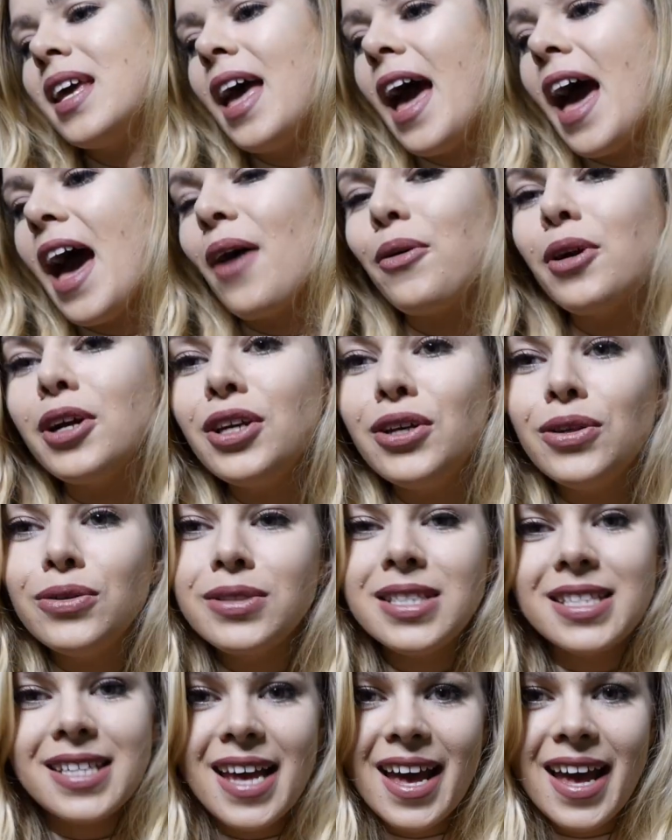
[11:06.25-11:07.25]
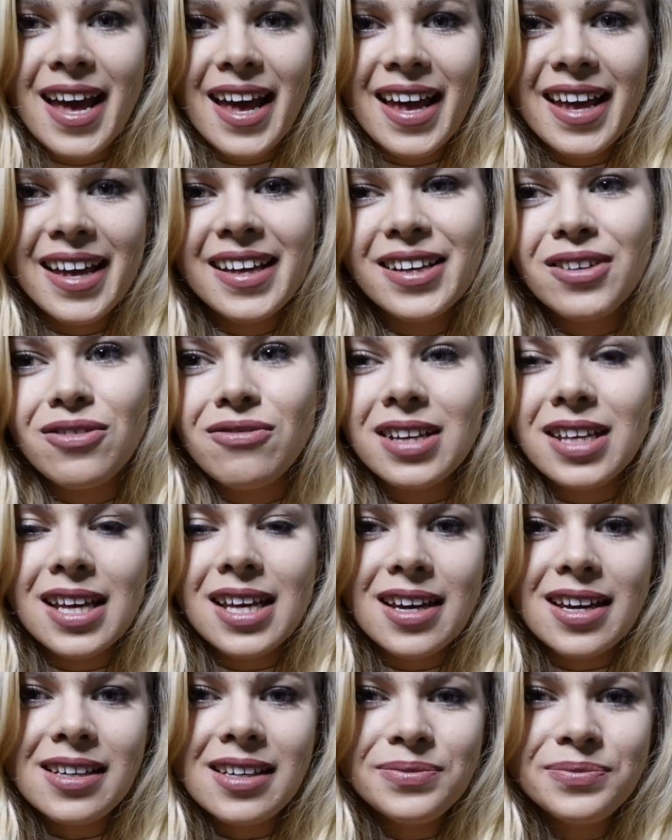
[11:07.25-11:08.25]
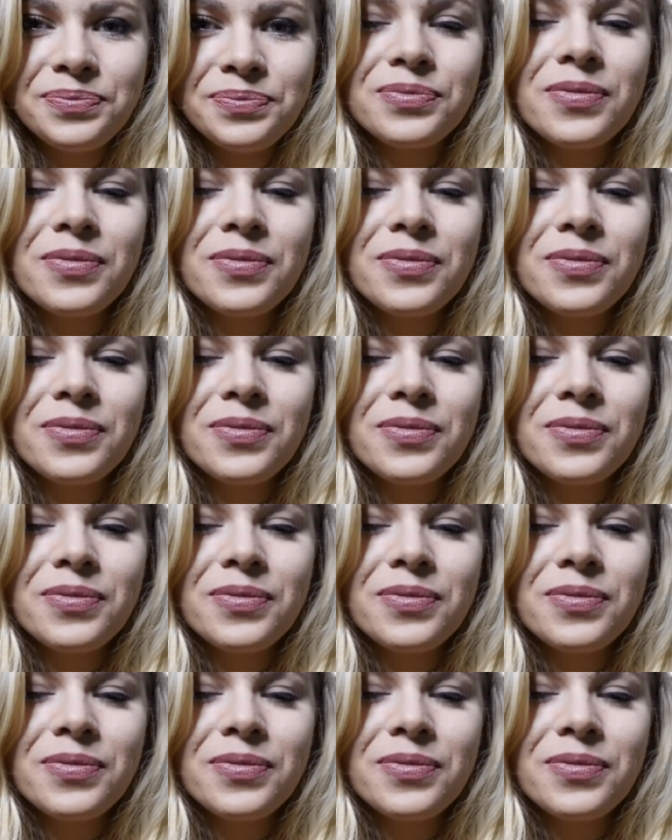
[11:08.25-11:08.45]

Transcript: How are you today? Really good?